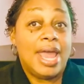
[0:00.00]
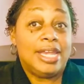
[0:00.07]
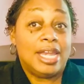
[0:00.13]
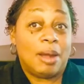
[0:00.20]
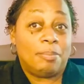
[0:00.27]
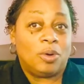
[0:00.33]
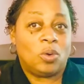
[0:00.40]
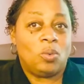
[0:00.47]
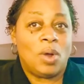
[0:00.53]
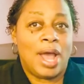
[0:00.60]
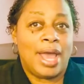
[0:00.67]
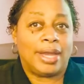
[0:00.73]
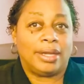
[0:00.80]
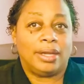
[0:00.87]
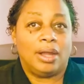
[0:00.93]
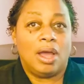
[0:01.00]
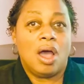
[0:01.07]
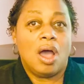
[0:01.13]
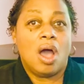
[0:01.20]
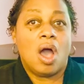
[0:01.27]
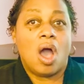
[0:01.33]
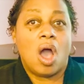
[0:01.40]
Number 1,
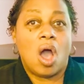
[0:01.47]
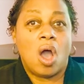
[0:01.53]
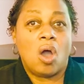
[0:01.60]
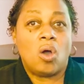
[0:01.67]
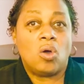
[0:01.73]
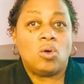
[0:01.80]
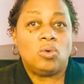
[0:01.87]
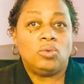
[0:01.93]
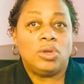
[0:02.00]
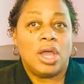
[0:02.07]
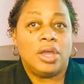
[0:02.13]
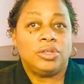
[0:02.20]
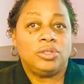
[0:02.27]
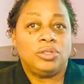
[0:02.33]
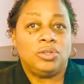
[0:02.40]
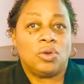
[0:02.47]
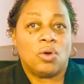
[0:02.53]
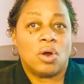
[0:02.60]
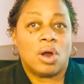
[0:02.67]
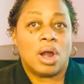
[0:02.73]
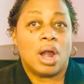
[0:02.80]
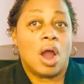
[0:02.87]
own
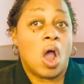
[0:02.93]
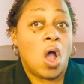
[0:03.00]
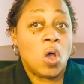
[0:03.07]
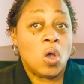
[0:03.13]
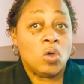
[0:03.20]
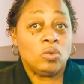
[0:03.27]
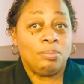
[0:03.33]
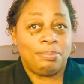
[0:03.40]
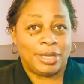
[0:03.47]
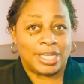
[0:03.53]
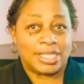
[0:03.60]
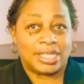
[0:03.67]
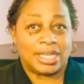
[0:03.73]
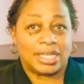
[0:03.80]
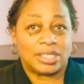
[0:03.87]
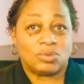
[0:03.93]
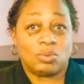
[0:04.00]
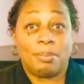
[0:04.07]
your own business.